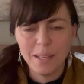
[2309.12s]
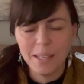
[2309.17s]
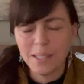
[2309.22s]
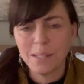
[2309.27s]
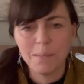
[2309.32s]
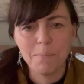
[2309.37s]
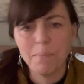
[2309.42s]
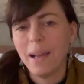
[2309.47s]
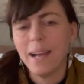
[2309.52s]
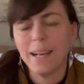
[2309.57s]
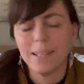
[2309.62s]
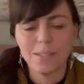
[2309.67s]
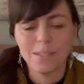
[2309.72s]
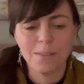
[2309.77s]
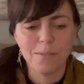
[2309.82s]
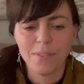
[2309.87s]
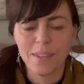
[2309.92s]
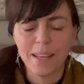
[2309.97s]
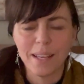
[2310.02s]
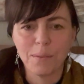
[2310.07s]
a
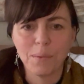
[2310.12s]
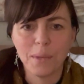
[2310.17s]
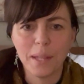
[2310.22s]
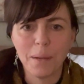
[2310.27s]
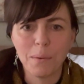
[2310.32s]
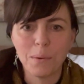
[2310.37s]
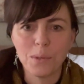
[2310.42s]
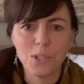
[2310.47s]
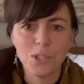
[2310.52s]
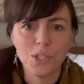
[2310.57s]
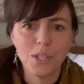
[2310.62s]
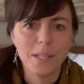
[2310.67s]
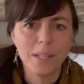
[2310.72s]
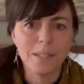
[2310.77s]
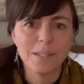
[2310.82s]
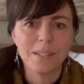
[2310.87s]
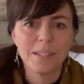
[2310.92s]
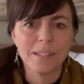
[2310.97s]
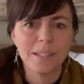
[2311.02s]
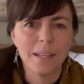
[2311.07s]
massive thing. They were
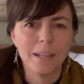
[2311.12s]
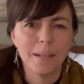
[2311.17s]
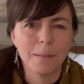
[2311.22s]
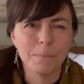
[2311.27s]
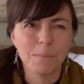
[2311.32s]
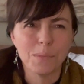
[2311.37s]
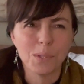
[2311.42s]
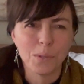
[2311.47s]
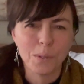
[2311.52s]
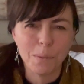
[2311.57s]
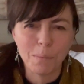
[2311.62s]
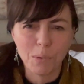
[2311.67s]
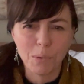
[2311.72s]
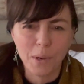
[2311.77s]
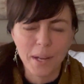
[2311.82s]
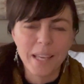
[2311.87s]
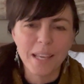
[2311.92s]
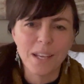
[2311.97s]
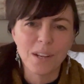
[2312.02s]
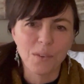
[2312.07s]
just sort of
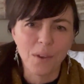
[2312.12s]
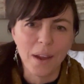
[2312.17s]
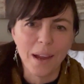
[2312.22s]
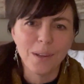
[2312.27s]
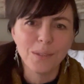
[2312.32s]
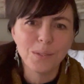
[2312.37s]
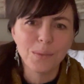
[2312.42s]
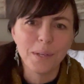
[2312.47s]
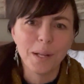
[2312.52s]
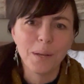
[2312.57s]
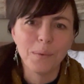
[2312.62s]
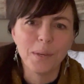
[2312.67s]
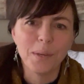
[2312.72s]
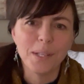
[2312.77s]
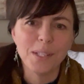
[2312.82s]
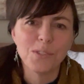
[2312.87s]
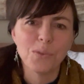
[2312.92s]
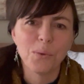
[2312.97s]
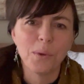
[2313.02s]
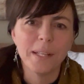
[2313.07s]
breaking ground when I went
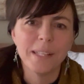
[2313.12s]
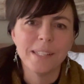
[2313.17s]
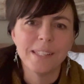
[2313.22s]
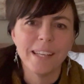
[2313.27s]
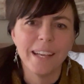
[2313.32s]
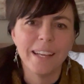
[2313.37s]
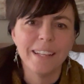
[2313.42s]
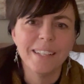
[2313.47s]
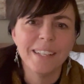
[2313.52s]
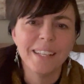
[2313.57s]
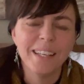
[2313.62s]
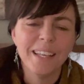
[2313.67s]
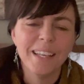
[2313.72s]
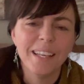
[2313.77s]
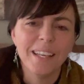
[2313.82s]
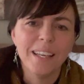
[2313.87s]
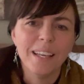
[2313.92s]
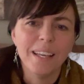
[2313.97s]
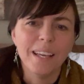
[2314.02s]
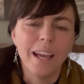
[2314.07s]
in 2010,
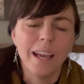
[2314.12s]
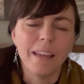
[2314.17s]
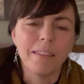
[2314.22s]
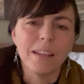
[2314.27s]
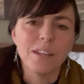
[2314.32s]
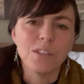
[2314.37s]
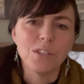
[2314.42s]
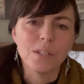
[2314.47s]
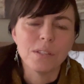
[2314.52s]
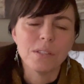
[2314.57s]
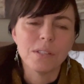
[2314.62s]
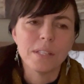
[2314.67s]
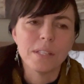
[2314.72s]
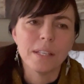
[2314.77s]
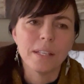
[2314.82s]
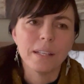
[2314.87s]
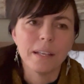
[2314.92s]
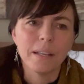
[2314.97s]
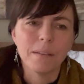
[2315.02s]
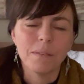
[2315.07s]
and they just
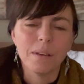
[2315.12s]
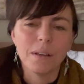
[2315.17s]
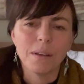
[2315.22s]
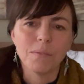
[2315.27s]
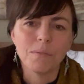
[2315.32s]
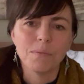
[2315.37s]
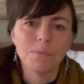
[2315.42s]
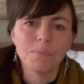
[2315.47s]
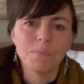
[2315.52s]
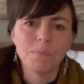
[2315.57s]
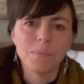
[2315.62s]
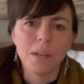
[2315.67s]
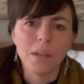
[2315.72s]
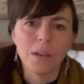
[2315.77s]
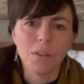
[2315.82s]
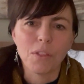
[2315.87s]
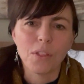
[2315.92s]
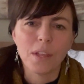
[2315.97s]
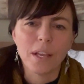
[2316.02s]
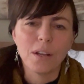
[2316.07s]
did a
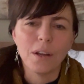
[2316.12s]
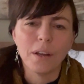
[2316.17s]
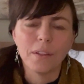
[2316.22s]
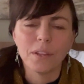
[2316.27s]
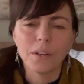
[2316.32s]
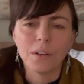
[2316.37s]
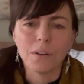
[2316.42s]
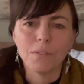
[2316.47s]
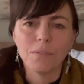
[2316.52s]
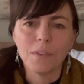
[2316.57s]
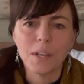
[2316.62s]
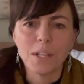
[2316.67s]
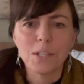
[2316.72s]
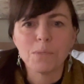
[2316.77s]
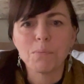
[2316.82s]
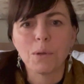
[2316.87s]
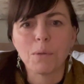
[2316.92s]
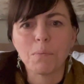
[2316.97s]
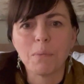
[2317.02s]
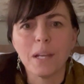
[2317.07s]
thing on their
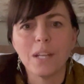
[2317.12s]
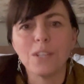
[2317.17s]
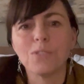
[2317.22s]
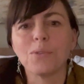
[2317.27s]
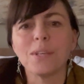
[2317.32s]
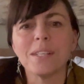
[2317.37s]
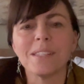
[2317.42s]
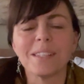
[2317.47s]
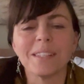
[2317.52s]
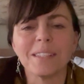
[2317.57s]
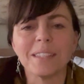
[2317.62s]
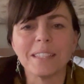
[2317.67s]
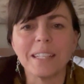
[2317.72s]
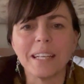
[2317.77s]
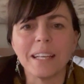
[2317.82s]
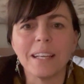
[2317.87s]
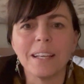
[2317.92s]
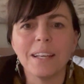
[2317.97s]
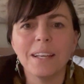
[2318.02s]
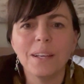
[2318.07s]
Facebook page
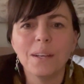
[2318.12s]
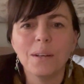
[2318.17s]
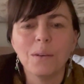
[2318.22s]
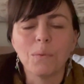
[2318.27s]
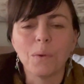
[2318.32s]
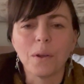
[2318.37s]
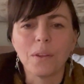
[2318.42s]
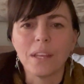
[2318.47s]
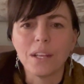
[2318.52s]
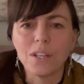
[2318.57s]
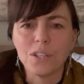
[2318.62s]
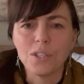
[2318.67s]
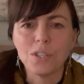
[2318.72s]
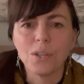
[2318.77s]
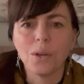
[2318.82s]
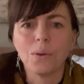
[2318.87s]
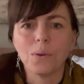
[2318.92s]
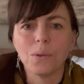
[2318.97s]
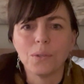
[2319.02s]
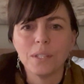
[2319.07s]
recently where they
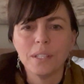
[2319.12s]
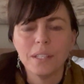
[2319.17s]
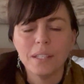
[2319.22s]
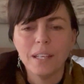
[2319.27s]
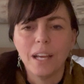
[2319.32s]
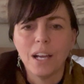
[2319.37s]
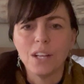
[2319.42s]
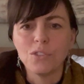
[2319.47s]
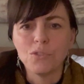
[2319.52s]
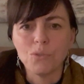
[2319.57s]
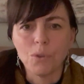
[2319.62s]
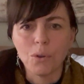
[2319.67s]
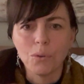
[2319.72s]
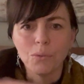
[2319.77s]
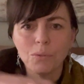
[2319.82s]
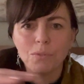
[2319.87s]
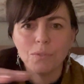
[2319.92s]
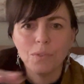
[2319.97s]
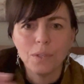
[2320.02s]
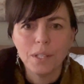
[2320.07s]
showed a
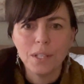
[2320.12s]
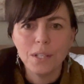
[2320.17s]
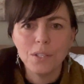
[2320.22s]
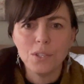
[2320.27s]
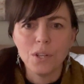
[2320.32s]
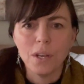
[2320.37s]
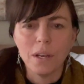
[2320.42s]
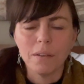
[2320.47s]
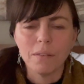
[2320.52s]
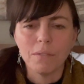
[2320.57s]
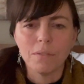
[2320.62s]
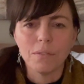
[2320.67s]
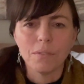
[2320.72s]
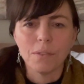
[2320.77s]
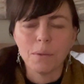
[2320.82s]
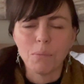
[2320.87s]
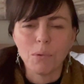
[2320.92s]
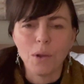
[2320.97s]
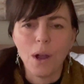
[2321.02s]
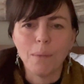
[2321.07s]
drone footage of
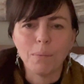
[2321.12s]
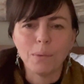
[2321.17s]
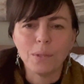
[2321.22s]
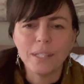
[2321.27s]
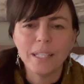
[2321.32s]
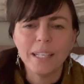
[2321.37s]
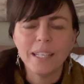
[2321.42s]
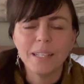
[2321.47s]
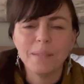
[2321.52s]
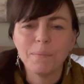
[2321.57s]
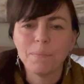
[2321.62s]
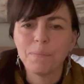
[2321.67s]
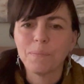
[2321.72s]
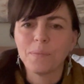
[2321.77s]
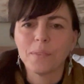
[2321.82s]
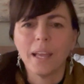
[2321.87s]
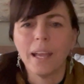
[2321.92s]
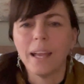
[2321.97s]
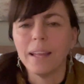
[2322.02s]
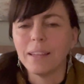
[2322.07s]
the property,
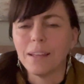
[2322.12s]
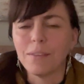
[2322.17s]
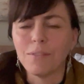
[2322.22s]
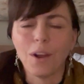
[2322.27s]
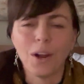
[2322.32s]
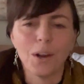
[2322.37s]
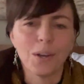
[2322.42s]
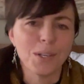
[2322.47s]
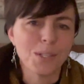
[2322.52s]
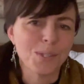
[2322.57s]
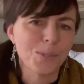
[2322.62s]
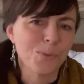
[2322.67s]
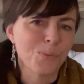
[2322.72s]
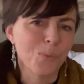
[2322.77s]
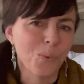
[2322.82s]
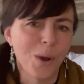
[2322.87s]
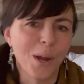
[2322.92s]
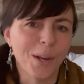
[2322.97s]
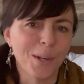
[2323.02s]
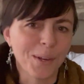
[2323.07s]
and they've harnessed
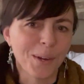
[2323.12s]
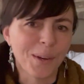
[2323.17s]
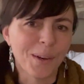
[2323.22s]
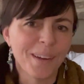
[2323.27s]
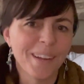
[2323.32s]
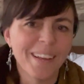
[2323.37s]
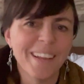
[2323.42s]
water,